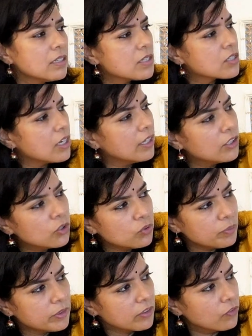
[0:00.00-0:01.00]
is
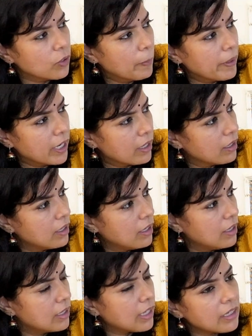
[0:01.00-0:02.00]
inhuman for me.
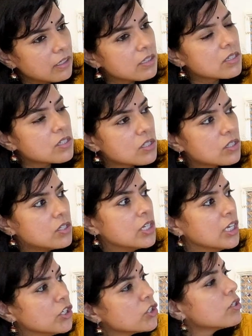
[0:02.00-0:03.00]
That is
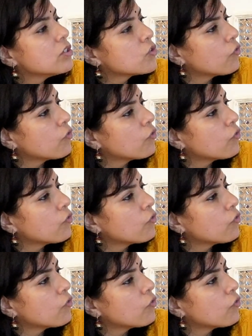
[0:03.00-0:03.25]
dangerous